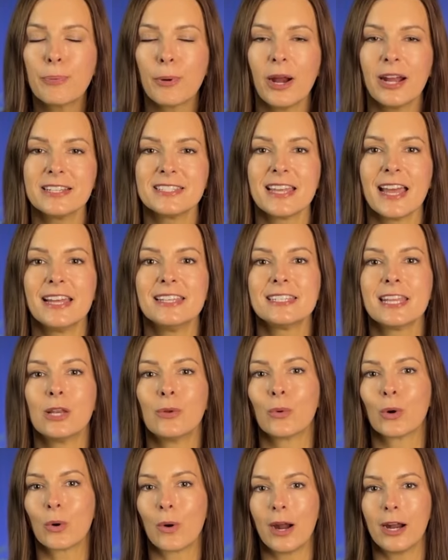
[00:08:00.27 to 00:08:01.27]
process
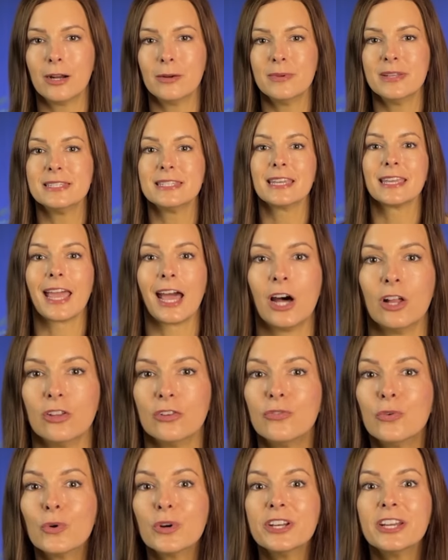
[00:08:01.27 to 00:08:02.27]
and requirements in
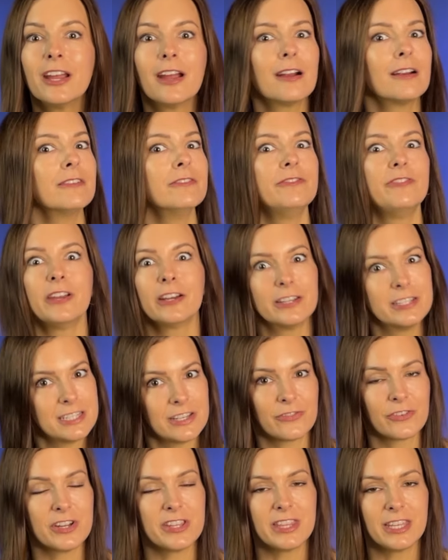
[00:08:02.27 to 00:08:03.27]
California are very
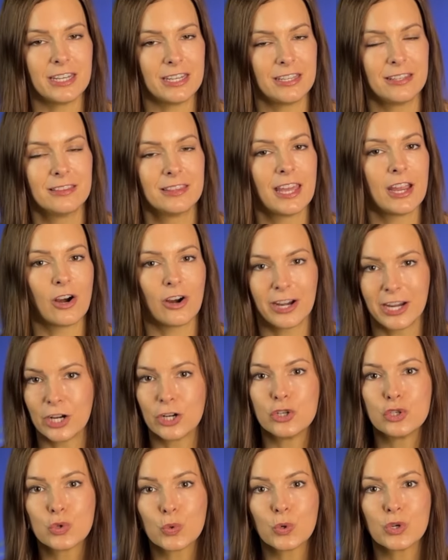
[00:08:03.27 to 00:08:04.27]
different than they are
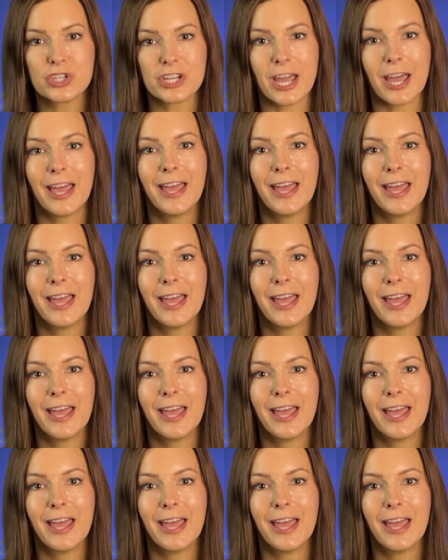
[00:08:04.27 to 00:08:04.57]
here in Georgia.